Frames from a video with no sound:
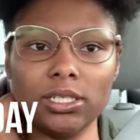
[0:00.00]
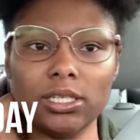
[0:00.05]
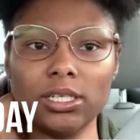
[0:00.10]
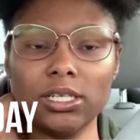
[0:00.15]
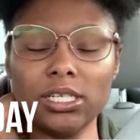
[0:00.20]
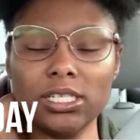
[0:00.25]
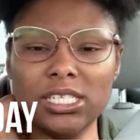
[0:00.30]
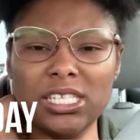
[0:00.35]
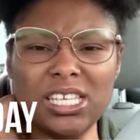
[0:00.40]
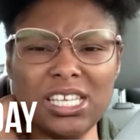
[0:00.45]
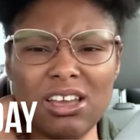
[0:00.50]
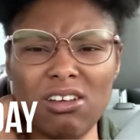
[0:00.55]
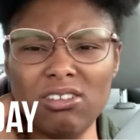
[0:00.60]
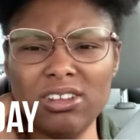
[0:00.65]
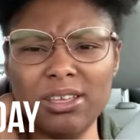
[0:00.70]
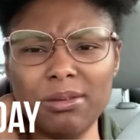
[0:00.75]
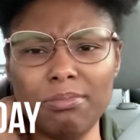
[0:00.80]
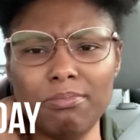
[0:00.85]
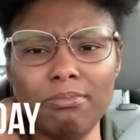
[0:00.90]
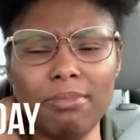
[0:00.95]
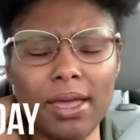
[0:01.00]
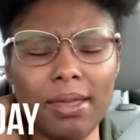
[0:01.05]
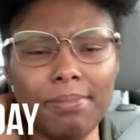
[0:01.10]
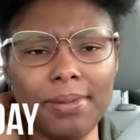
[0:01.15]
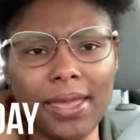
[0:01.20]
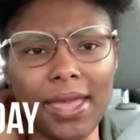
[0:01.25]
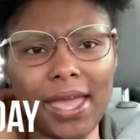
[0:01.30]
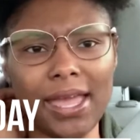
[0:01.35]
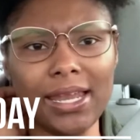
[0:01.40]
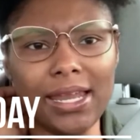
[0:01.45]
because he only
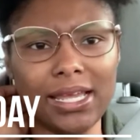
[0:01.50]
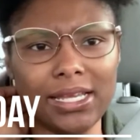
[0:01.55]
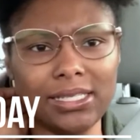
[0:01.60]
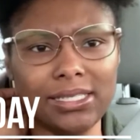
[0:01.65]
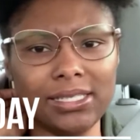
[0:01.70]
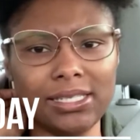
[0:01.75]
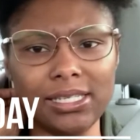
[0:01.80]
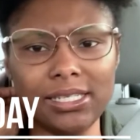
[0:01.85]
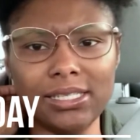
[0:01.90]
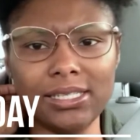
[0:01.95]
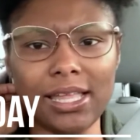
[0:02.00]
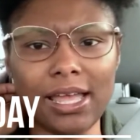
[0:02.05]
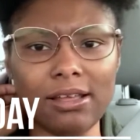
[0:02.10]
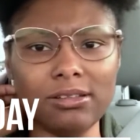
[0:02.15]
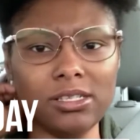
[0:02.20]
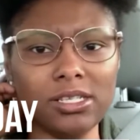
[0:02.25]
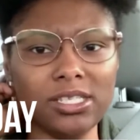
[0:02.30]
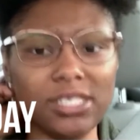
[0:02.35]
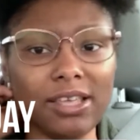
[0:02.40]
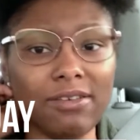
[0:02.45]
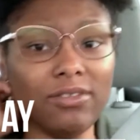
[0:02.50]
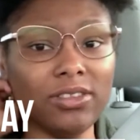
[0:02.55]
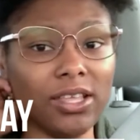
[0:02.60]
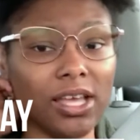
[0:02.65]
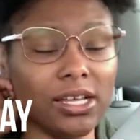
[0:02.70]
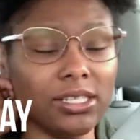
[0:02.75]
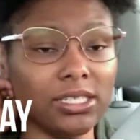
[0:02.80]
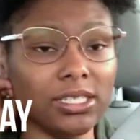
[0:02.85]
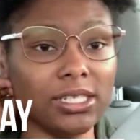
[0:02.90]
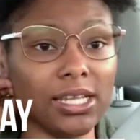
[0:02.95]
maybe had like $6,000,
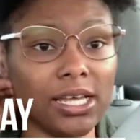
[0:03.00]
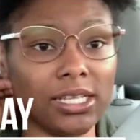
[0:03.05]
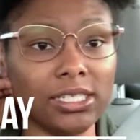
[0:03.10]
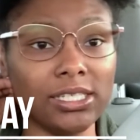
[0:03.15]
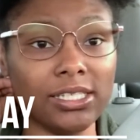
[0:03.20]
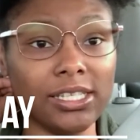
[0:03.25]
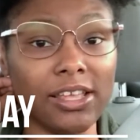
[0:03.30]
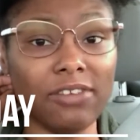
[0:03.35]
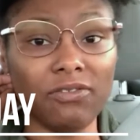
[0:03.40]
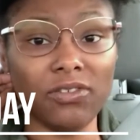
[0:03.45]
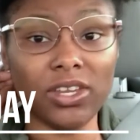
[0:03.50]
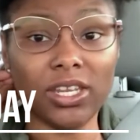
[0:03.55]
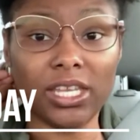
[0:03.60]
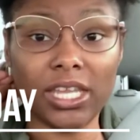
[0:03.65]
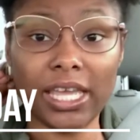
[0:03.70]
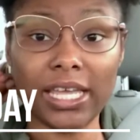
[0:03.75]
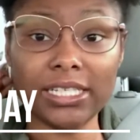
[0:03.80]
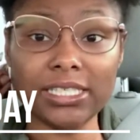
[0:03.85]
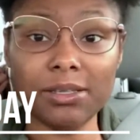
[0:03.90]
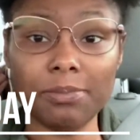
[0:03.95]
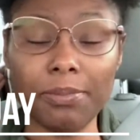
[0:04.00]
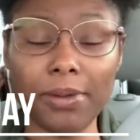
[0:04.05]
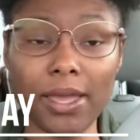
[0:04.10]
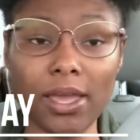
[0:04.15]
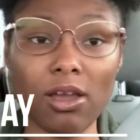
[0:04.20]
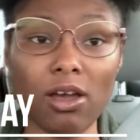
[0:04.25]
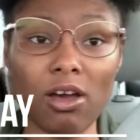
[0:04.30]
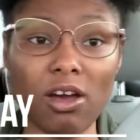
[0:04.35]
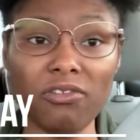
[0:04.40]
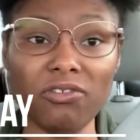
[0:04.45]
$7,000 left in debt to
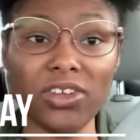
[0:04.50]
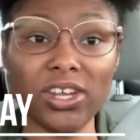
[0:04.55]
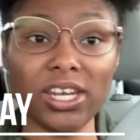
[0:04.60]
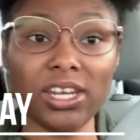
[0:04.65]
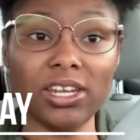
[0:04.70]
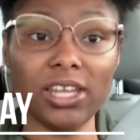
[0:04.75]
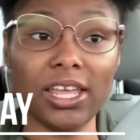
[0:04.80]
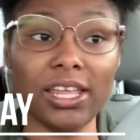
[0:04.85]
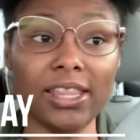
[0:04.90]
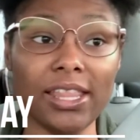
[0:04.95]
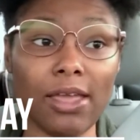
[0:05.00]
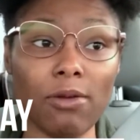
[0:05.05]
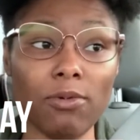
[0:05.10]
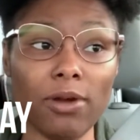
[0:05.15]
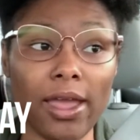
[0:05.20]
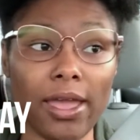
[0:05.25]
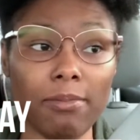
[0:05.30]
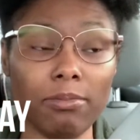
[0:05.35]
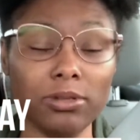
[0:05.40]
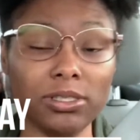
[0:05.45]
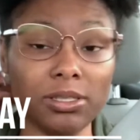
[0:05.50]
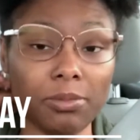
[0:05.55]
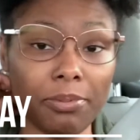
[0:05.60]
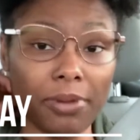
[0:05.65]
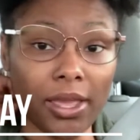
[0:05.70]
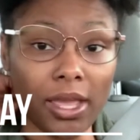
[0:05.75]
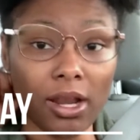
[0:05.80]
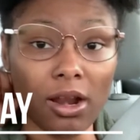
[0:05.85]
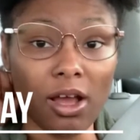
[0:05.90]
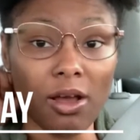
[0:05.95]
pay off, and they were able to
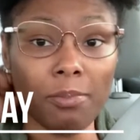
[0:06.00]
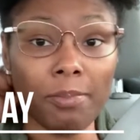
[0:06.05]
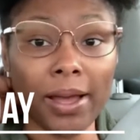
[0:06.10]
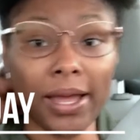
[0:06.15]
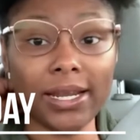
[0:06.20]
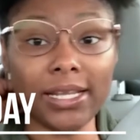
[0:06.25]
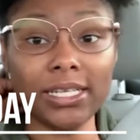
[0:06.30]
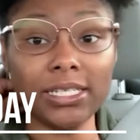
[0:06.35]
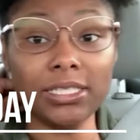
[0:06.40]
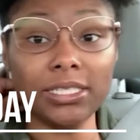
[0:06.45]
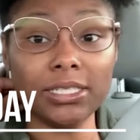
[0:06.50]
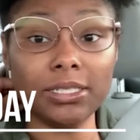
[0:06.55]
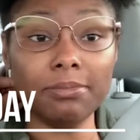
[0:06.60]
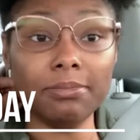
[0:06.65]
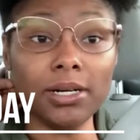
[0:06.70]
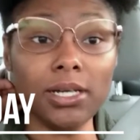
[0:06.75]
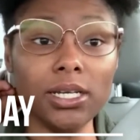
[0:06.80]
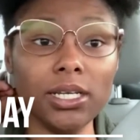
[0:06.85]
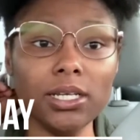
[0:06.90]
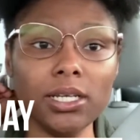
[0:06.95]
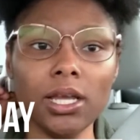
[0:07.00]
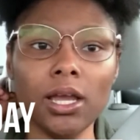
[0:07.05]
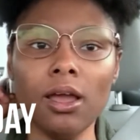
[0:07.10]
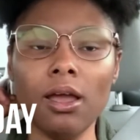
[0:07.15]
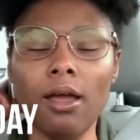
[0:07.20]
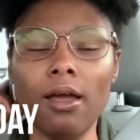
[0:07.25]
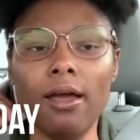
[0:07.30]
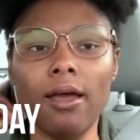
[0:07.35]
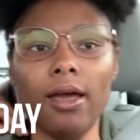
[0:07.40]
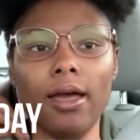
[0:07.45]
pay it off by the end of the month.
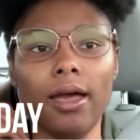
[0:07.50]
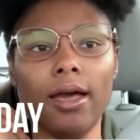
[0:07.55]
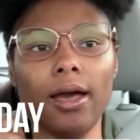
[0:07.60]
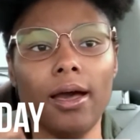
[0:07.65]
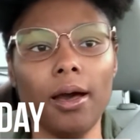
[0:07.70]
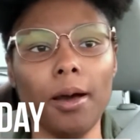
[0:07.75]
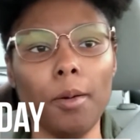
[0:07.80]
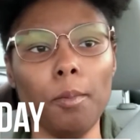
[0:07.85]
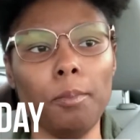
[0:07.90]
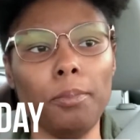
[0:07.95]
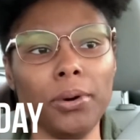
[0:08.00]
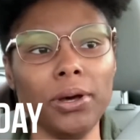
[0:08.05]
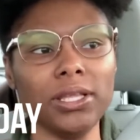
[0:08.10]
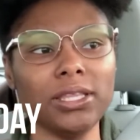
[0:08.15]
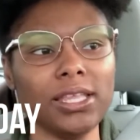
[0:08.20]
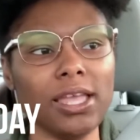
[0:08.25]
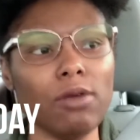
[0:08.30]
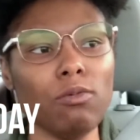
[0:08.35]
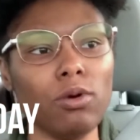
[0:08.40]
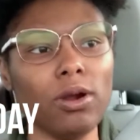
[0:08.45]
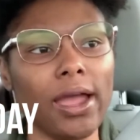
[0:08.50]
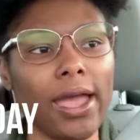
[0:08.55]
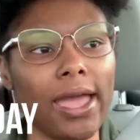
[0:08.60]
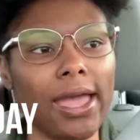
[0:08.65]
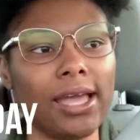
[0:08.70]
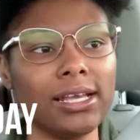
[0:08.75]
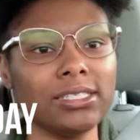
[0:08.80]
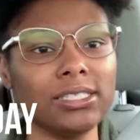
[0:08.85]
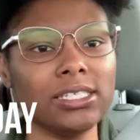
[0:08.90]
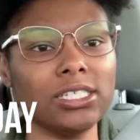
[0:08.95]
But they were
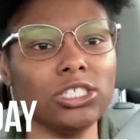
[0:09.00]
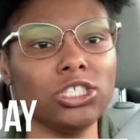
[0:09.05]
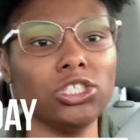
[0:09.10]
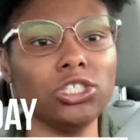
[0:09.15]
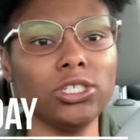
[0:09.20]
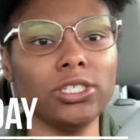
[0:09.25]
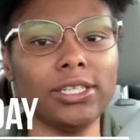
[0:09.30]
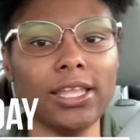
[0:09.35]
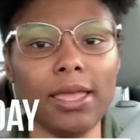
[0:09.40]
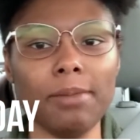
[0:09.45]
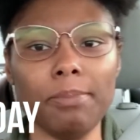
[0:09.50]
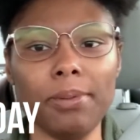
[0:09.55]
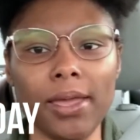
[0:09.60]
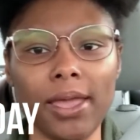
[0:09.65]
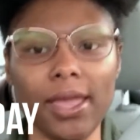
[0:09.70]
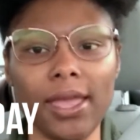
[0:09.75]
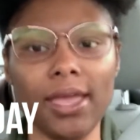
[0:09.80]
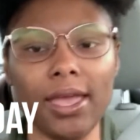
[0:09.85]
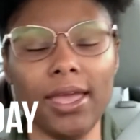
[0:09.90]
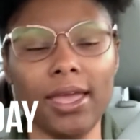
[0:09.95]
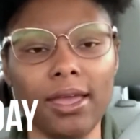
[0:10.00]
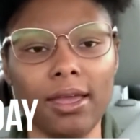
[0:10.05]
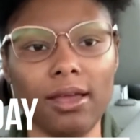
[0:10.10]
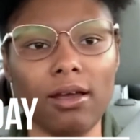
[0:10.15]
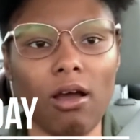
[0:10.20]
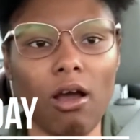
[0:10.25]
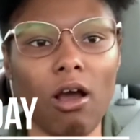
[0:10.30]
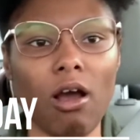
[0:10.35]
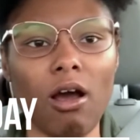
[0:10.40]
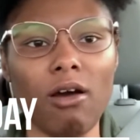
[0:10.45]
asking, should they pay
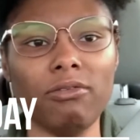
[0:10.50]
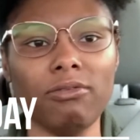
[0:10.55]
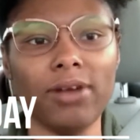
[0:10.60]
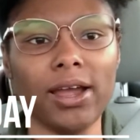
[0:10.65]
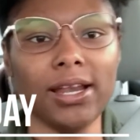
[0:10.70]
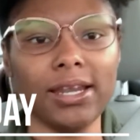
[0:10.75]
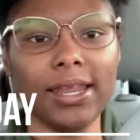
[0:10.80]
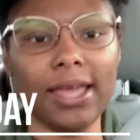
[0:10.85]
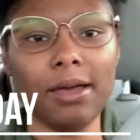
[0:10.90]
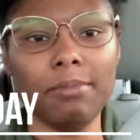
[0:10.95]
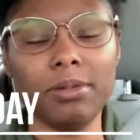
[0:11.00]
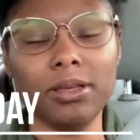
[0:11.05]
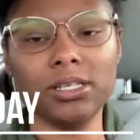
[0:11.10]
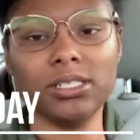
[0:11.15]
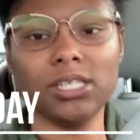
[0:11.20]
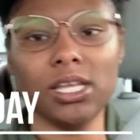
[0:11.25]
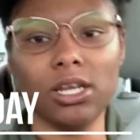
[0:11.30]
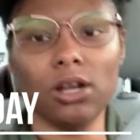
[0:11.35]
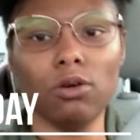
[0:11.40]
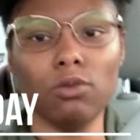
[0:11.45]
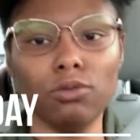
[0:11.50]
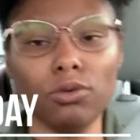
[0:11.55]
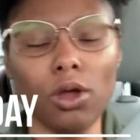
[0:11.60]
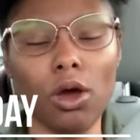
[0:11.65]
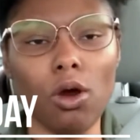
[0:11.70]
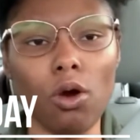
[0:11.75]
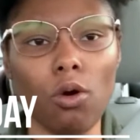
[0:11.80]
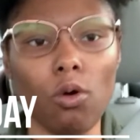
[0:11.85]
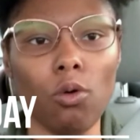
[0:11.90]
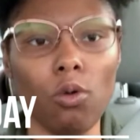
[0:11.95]
it off right now, because they don't
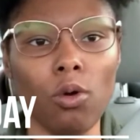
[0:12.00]
know